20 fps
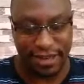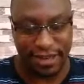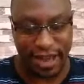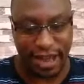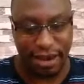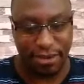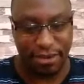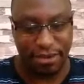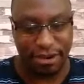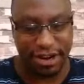
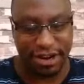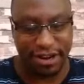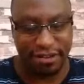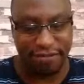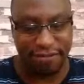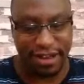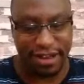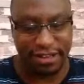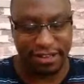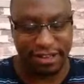I will read
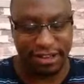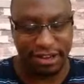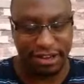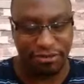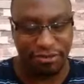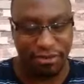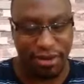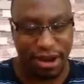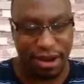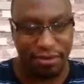verse
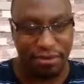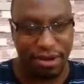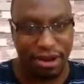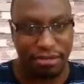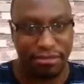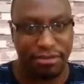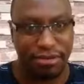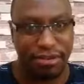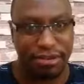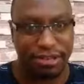31
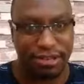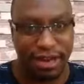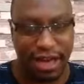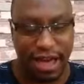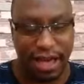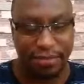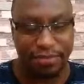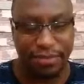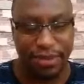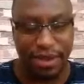one more
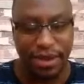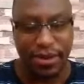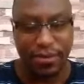time.